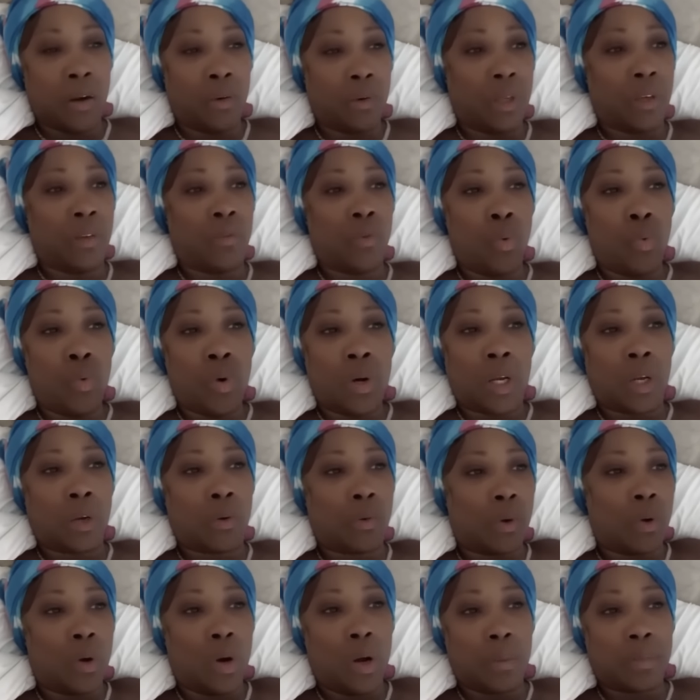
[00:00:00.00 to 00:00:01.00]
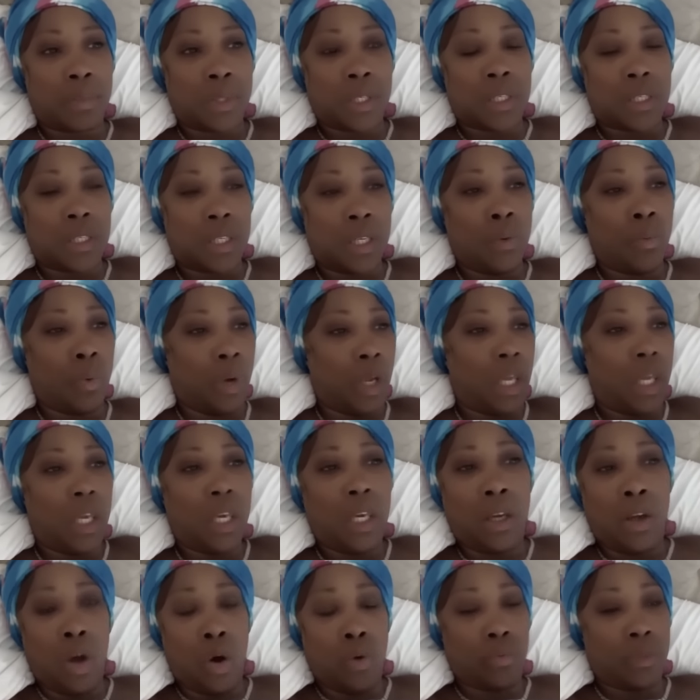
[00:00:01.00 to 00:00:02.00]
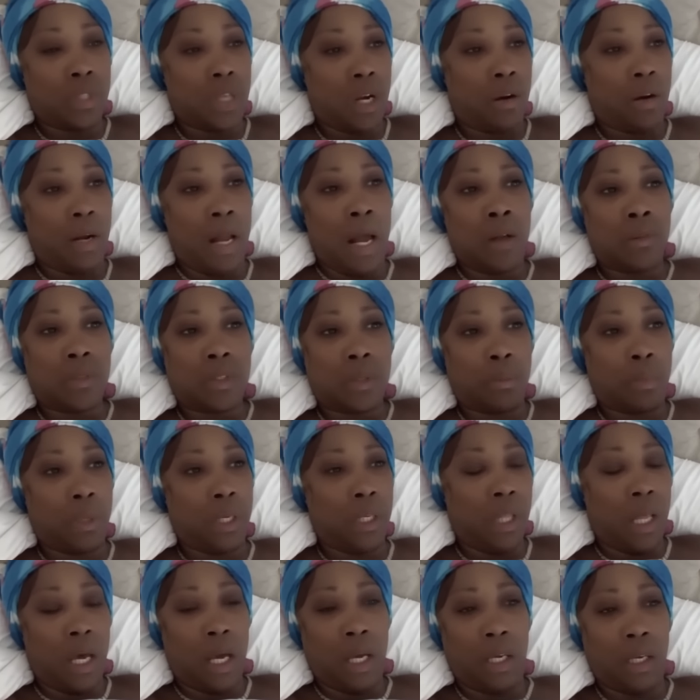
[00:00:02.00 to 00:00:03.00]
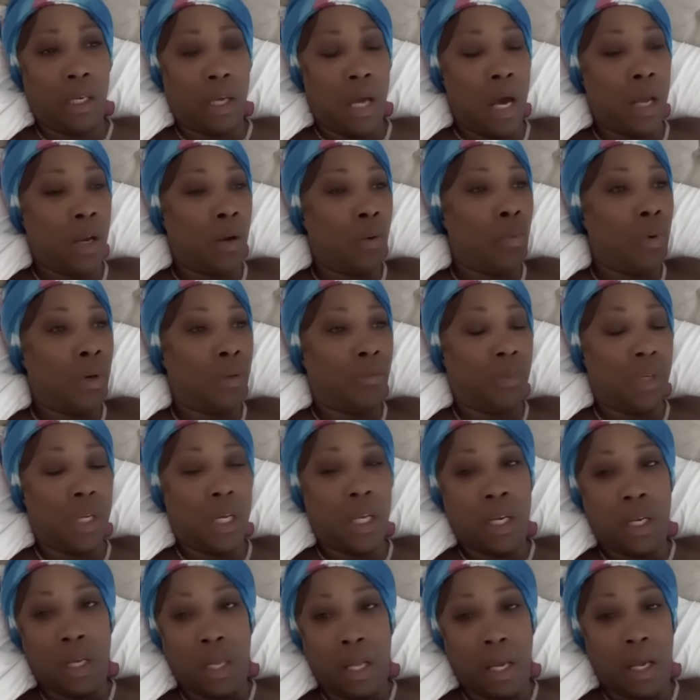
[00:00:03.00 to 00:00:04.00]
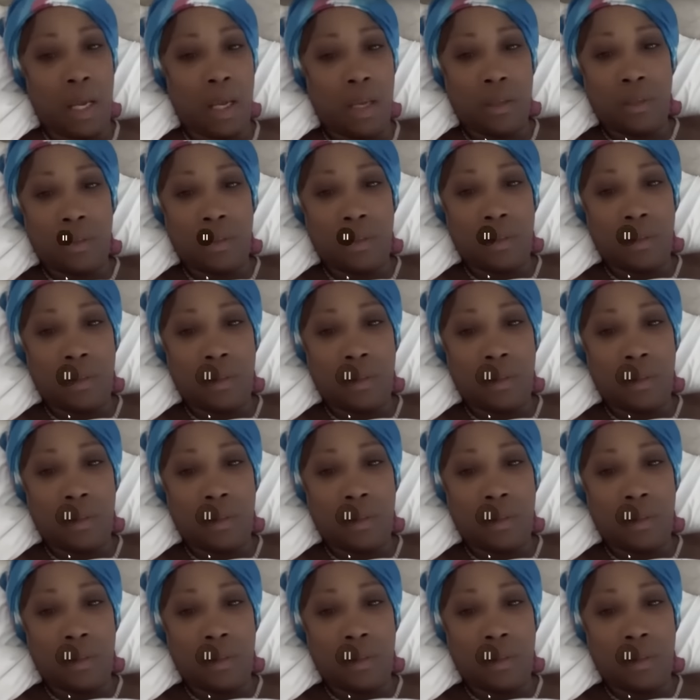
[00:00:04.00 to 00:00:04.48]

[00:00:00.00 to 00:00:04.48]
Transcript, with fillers: I don't even want to grow up to see what he gonna turn out to be like. I don't want none of that.